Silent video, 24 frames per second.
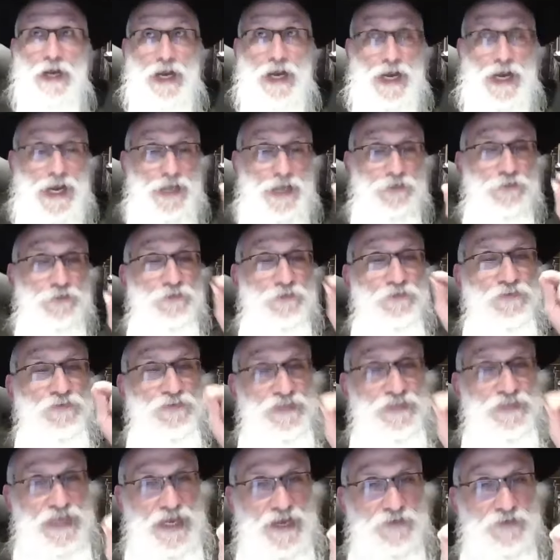Aaron's
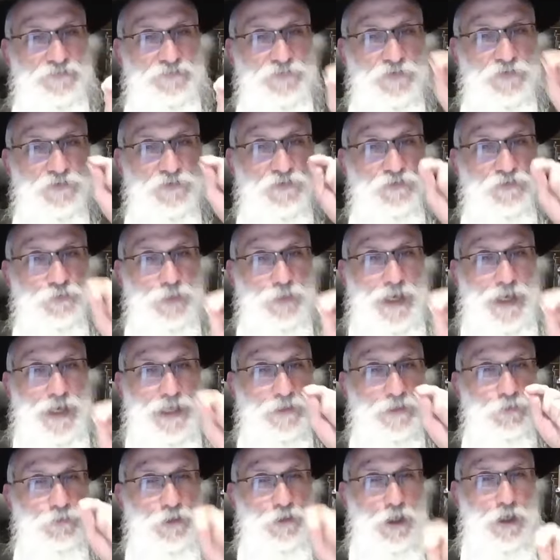staff
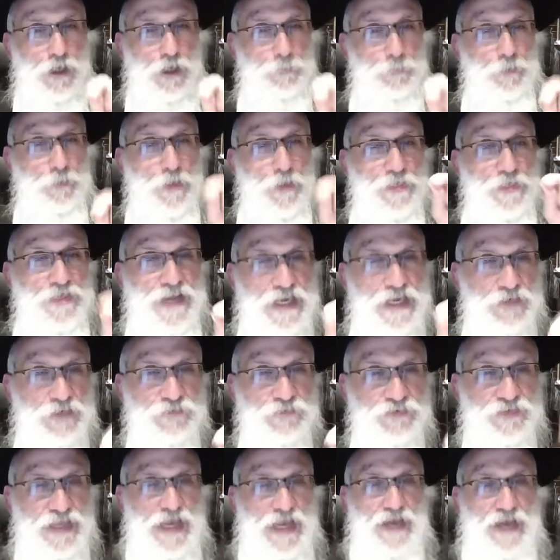swallowed up their
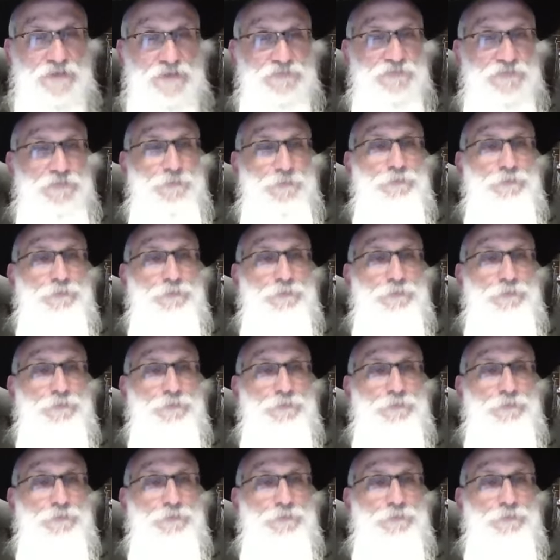staff